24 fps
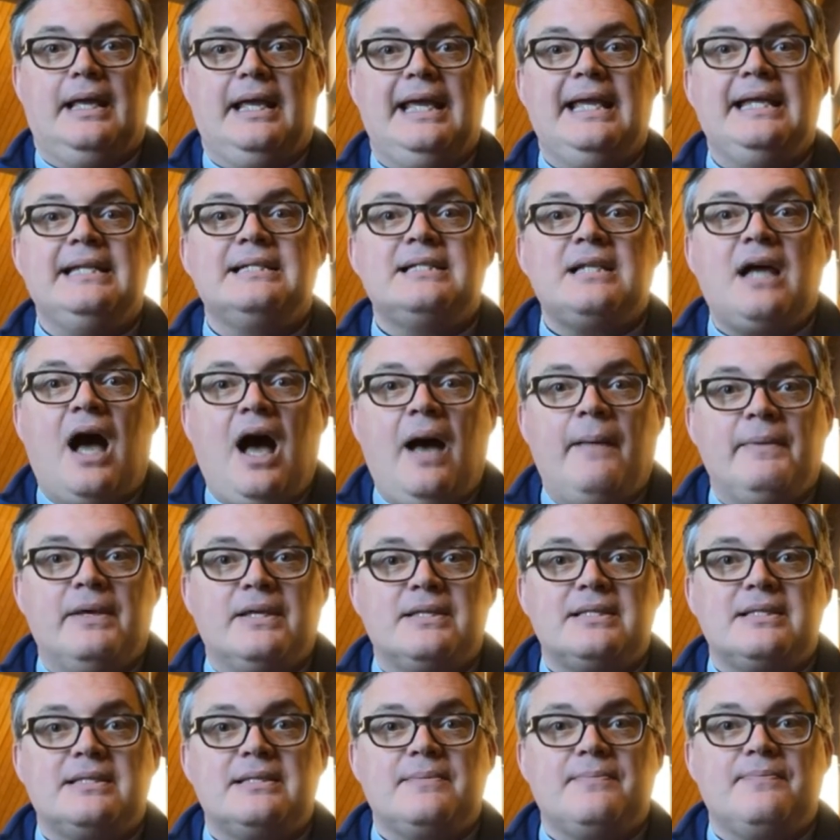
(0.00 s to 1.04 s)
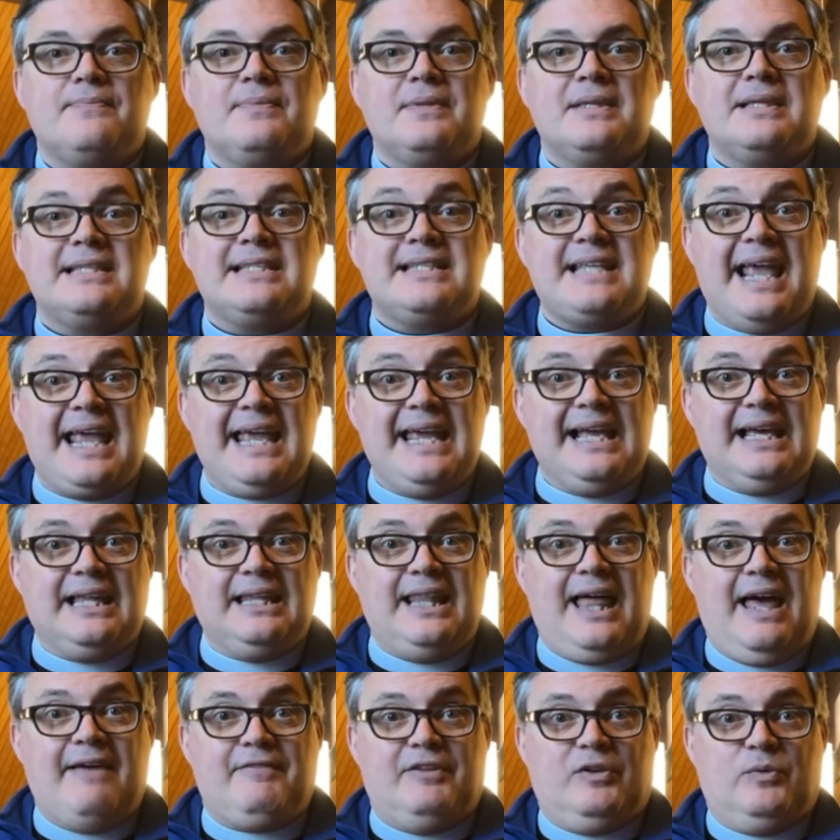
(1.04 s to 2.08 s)
In Thomas, saying
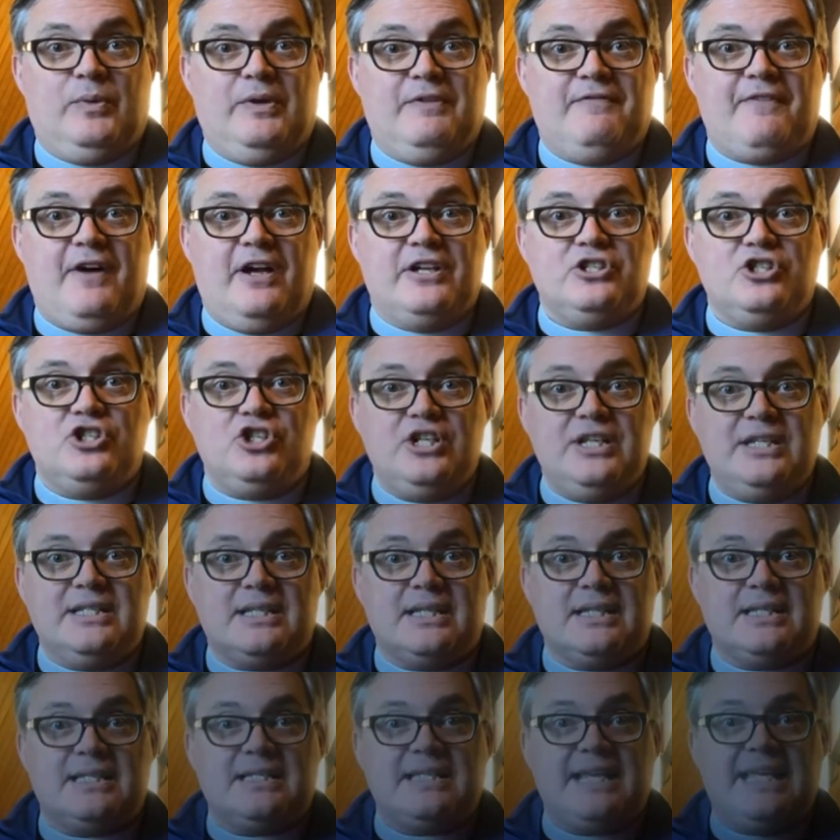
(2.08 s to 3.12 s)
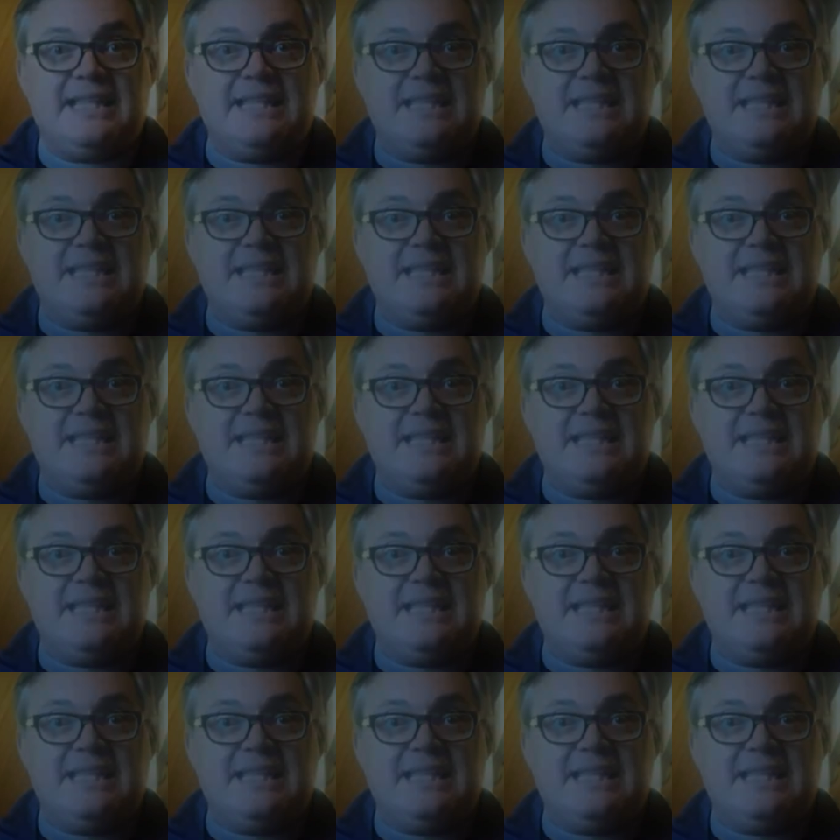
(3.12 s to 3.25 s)
11, we find Jesus say